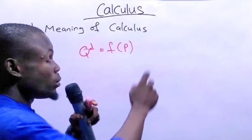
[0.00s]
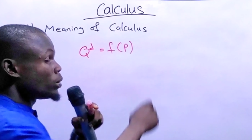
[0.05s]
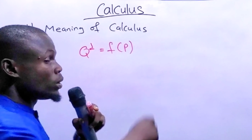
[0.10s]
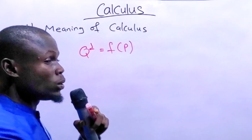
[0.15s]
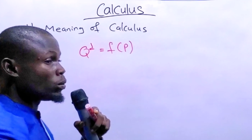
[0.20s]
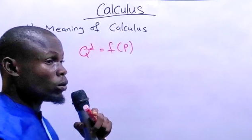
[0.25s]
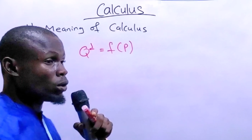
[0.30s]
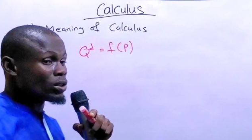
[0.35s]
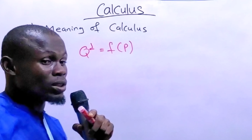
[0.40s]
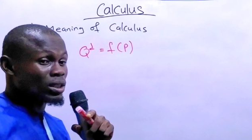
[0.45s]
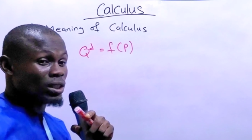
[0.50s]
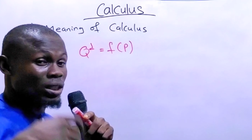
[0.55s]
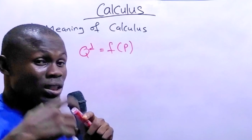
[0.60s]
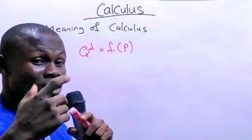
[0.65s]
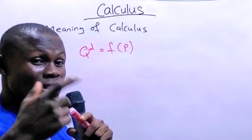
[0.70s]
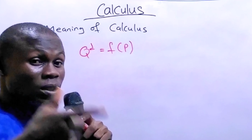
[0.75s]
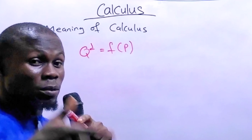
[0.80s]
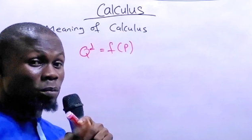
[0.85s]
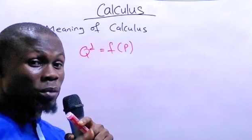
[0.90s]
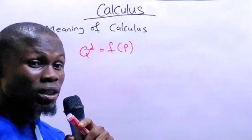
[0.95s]
will be the what?
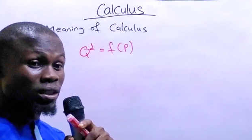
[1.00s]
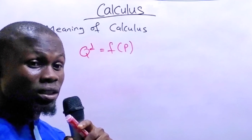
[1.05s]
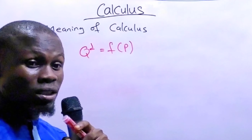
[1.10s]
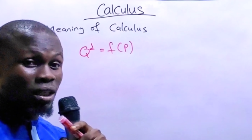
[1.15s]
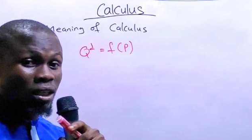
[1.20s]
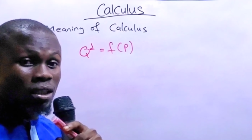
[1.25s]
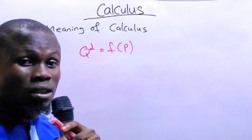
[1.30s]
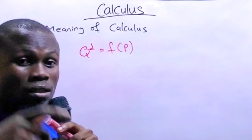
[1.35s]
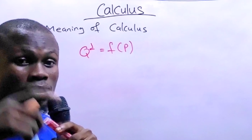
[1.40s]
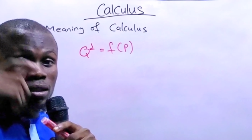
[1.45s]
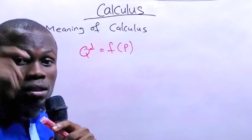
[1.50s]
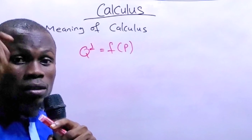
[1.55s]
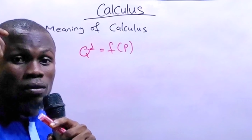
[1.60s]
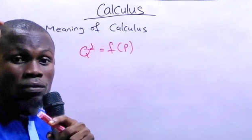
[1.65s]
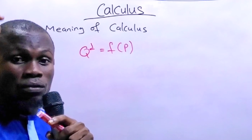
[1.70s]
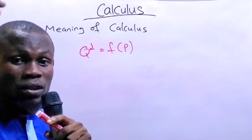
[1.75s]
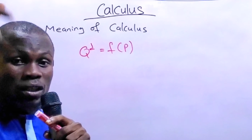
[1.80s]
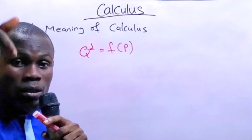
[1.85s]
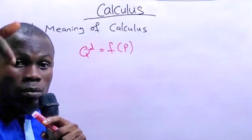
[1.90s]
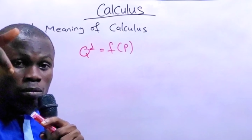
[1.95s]
Independent
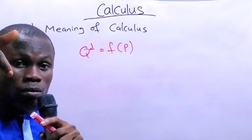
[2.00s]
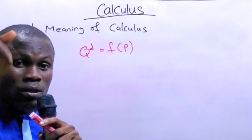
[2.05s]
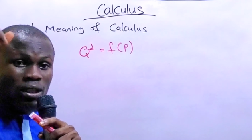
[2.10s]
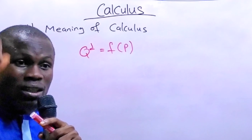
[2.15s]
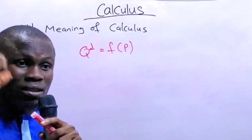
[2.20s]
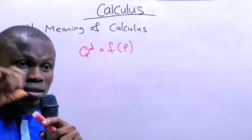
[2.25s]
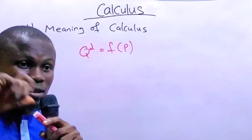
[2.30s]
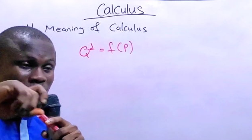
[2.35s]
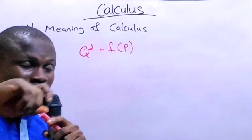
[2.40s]
variable. That